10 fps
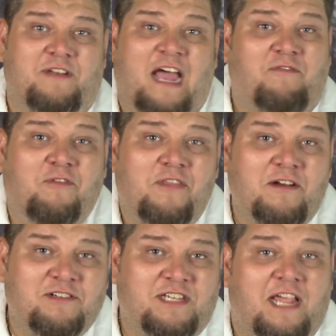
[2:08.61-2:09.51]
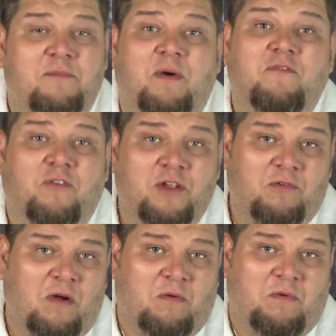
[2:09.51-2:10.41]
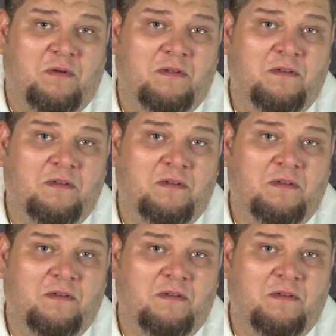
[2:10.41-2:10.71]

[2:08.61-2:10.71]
Not for their sake, but for your own.